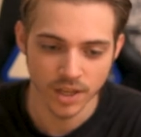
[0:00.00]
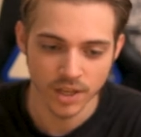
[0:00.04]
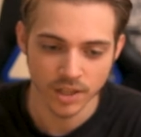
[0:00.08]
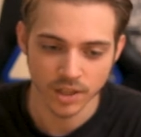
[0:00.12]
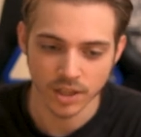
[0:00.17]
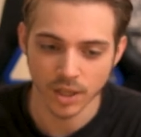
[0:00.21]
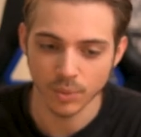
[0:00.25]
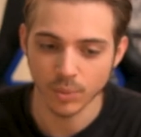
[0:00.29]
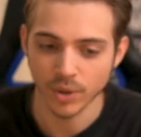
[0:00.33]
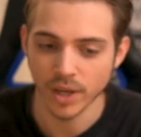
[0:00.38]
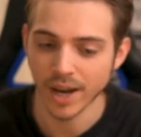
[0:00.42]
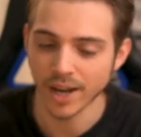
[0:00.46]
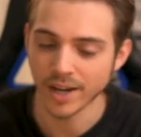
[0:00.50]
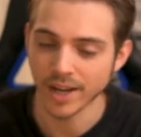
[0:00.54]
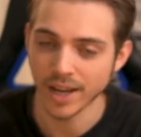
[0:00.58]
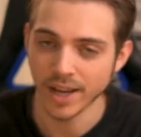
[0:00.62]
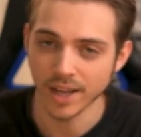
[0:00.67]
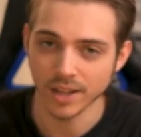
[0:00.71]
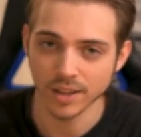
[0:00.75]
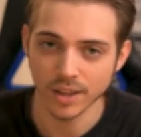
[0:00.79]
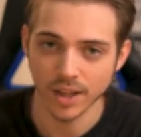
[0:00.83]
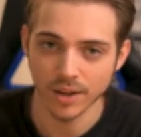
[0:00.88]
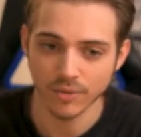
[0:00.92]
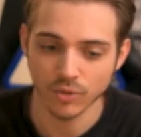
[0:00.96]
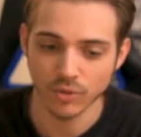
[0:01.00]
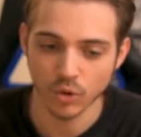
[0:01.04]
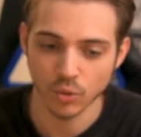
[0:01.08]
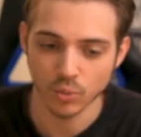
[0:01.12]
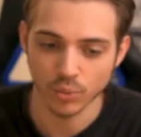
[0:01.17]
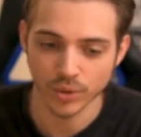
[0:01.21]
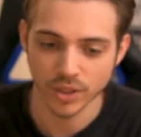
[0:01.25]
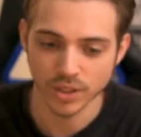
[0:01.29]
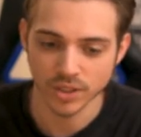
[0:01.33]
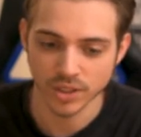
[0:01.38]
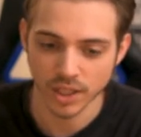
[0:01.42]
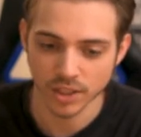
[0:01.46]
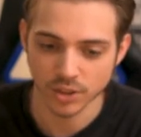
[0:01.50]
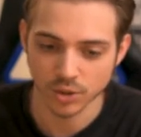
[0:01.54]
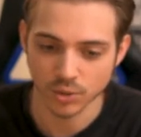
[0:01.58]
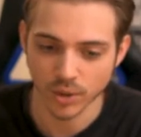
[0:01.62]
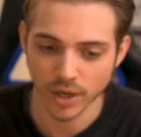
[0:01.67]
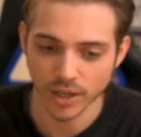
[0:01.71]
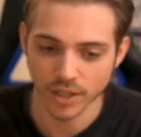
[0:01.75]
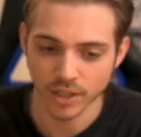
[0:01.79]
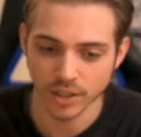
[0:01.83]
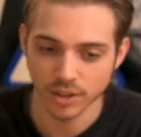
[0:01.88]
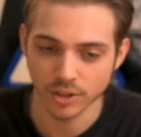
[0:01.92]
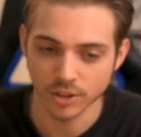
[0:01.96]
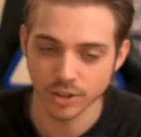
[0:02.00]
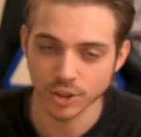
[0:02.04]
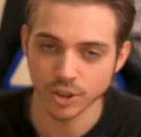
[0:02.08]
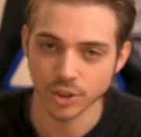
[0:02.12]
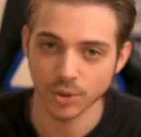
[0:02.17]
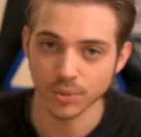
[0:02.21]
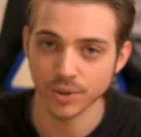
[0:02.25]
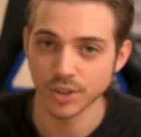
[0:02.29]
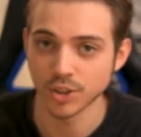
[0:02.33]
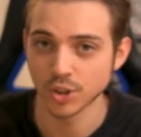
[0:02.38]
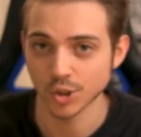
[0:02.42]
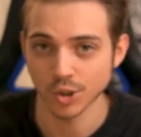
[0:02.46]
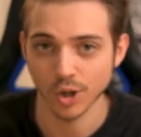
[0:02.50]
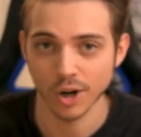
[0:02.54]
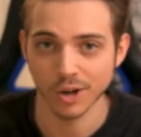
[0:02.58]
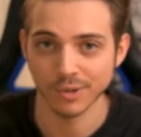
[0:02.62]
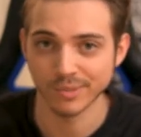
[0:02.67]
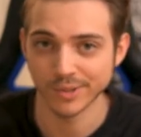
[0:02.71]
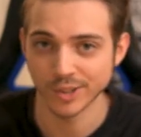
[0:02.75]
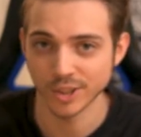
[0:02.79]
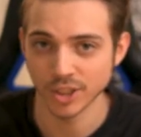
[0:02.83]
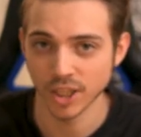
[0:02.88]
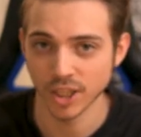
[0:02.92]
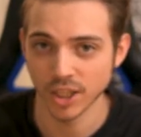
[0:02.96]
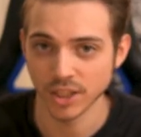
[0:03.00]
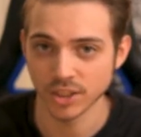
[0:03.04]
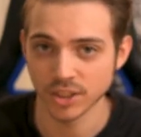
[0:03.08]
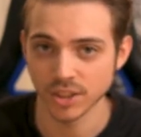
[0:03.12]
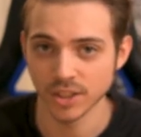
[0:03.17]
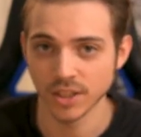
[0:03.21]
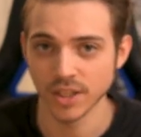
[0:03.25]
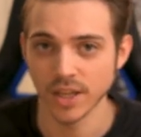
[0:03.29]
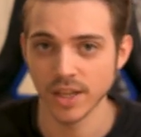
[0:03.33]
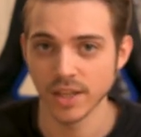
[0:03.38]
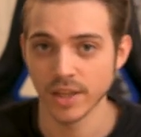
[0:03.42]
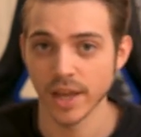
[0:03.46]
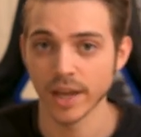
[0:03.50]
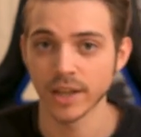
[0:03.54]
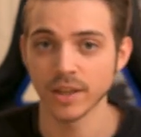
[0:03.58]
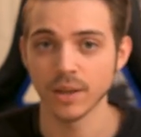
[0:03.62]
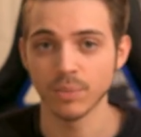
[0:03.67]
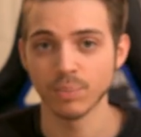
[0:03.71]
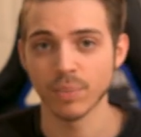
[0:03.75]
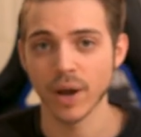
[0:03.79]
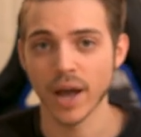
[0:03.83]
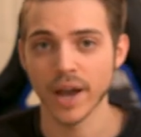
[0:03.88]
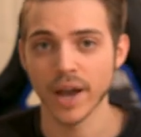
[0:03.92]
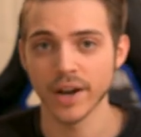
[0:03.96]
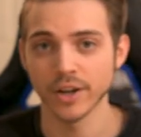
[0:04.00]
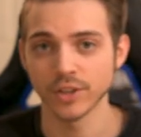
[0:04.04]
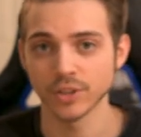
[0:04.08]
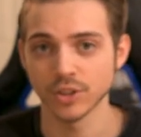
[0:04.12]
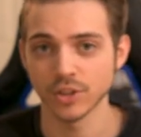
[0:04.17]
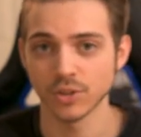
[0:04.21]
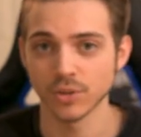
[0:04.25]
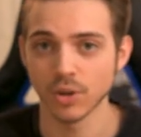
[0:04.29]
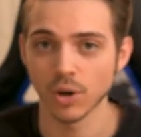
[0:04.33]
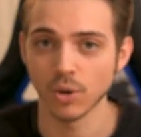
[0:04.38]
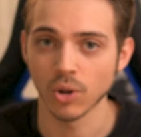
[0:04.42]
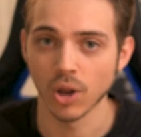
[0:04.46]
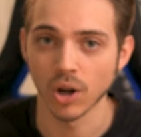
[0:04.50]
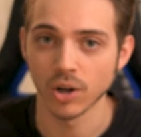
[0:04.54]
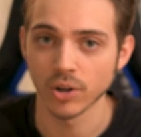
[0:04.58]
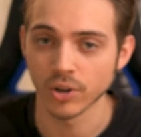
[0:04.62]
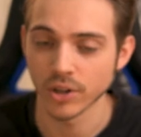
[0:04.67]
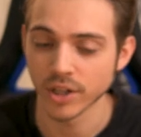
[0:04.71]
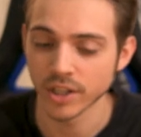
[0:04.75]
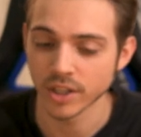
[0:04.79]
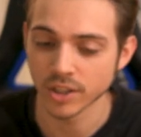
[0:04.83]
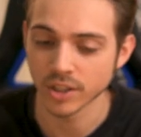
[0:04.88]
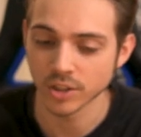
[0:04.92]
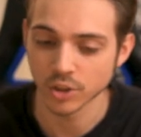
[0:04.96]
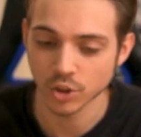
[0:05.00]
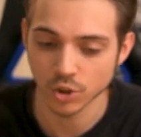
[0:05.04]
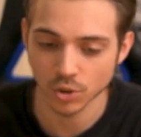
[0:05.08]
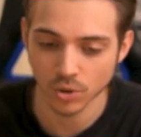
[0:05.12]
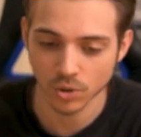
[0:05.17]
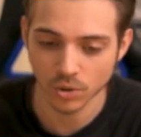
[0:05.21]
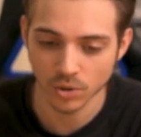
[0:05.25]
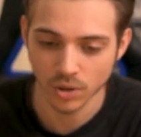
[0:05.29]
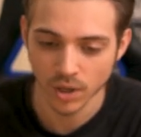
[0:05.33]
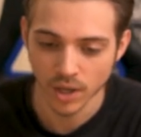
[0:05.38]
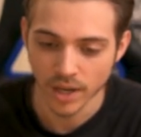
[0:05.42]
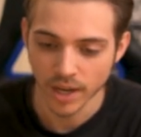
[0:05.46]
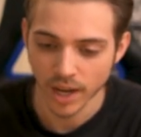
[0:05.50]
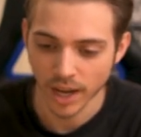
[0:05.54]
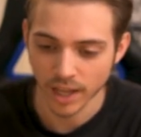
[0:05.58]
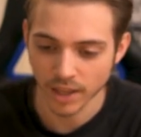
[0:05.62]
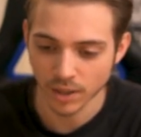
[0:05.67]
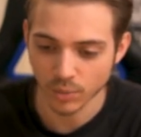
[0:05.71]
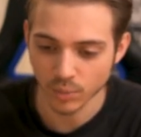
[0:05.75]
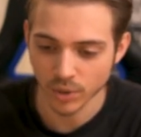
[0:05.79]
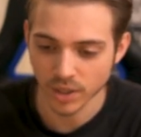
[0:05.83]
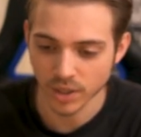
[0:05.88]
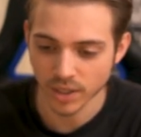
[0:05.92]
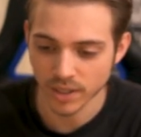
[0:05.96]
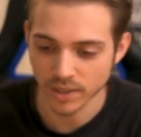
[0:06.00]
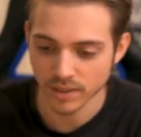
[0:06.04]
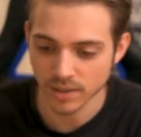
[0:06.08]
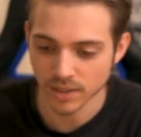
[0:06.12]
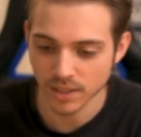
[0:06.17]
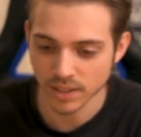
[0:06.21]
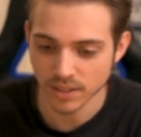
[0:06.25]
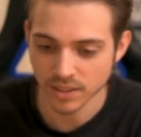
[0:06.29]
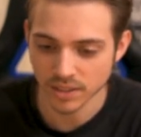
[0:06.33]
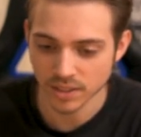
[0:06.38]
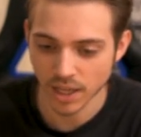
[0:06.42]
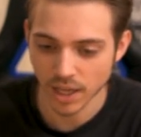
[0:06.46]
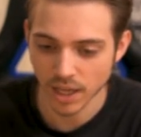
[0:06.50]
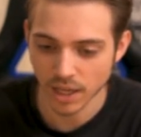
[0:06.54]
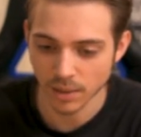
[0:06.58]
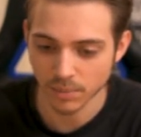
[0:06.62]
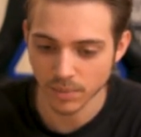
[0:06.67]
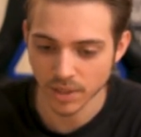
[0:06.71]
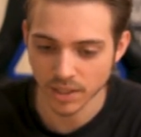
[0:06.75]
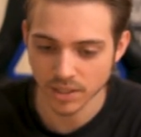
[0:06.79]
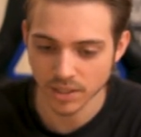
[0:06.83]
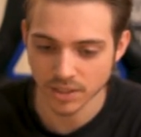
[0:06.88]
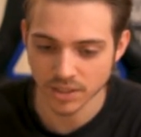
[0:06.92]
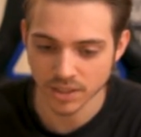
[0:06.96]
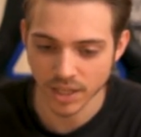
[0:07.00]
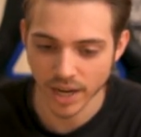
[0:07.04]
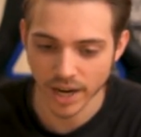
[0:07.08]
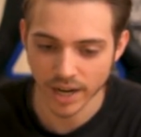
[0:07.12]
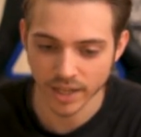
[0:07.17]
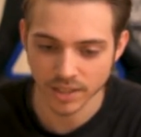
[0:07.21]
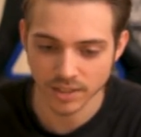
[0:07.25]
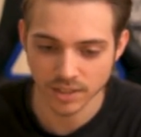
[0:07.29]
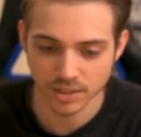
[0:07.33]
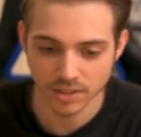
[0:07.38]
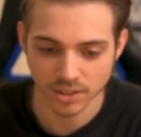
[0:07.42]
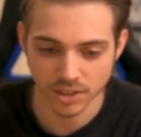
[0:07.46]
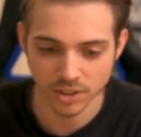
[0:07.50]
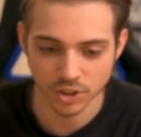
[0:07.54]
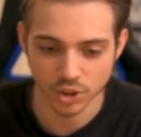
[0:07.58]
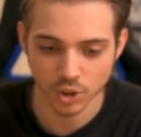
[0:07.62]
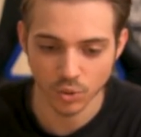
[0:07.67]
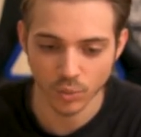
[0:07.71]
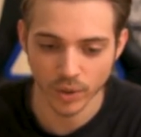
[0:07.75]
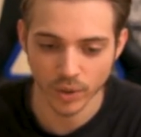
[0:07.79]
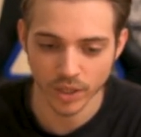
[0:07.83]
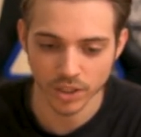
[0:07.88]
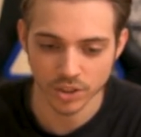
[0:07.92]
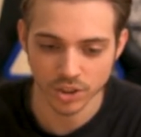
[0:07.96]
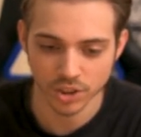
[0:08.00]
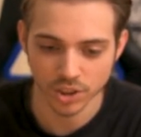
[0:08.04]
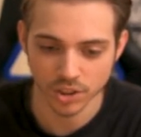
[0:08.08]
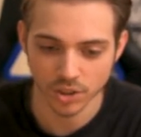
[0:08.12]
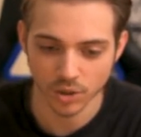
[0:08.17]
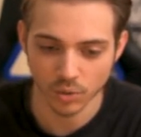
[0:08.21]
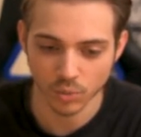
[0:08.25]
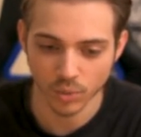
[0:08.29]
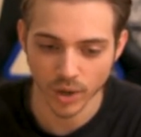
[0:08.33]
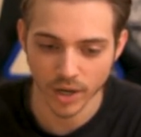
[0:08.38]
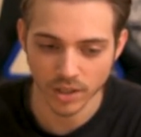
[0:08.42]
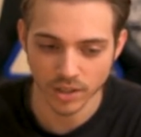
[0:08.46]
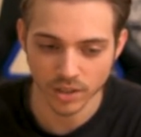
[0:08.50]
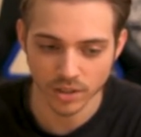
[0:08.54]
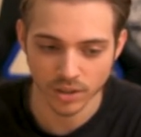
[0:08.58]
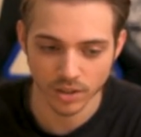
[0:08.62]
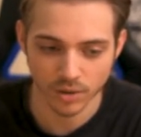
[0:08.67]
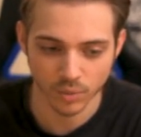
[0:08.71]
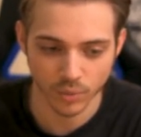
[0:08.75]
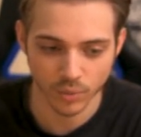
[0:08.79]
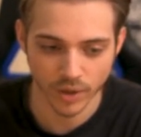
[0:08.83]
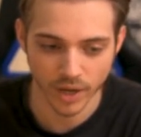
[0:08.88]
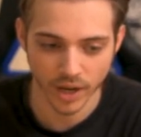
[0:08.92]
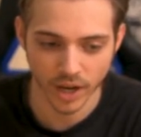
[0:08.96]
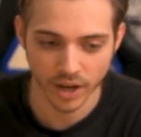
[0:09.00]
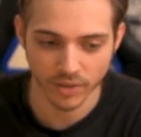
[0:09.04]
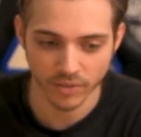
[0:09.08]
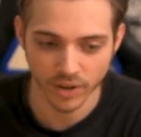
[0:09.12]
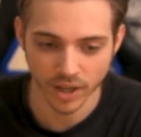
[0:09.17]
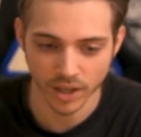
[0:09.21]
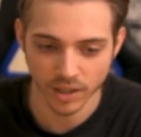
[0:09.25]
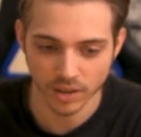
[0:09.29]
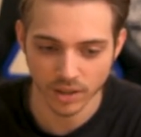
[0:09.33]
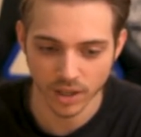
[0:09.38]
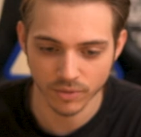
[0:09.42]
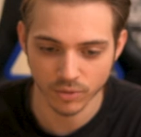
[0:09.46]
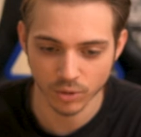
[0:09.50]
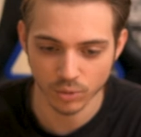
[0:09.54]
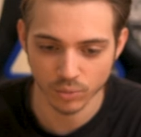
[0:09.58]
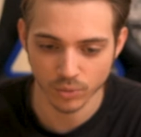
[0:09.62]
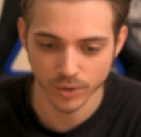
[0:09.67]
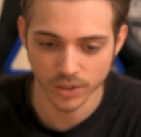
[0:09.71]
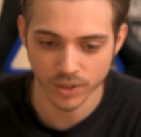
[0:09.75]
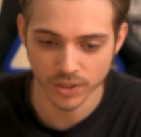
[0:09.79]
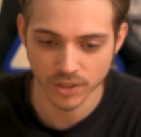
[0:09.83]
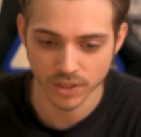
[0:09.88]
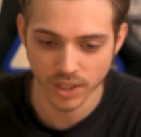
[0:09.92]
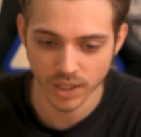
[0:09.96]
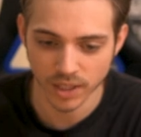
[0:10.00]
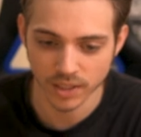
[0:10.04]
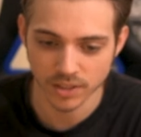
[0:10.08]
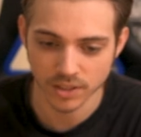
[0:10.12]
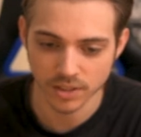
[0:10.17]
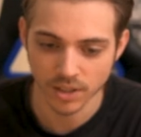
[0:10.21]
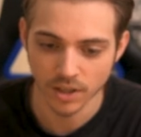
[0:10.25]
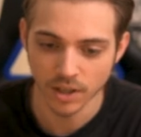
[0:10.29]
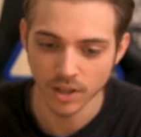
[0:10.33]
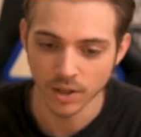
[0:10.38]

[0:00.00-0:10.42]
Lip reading: Then we had a level retest right here showing strong rejection and that the buyers are no longer in control. And then we get the same exact situation right here. We have a level retest.